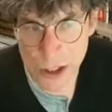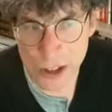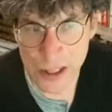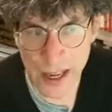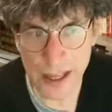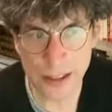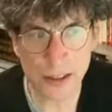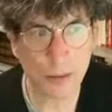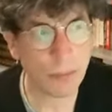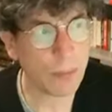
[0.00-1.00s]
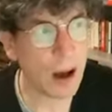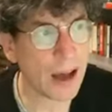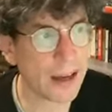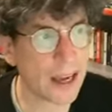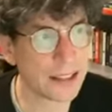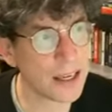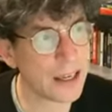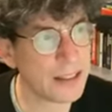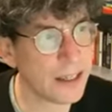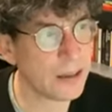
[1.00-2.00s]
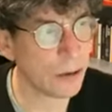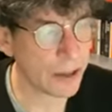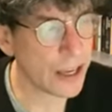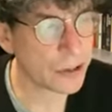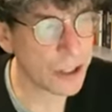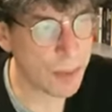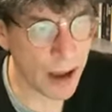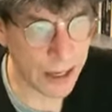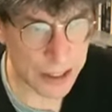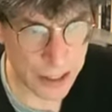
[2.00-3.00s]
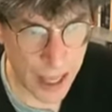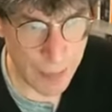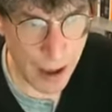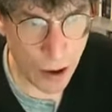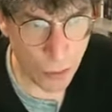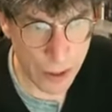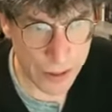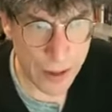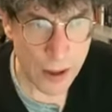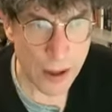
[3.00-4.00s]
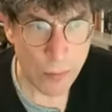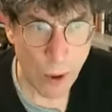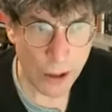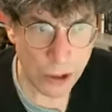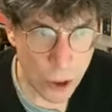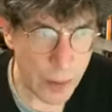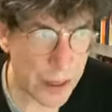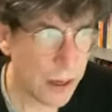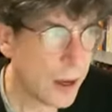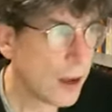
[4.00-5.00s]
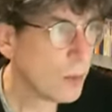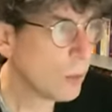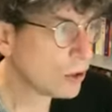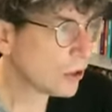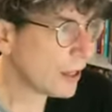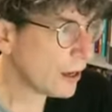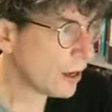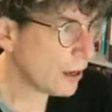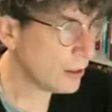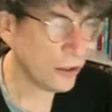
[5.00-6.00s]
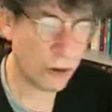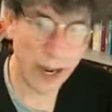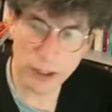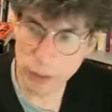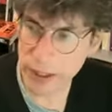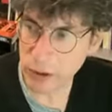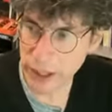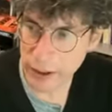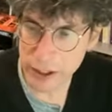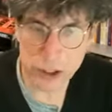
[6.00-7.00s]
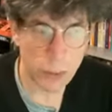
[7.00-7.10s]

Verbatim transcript: to today's podcast that I did, or yesterday's podcast that came out with Mark Cuban, much later, uh, you know, next week or later this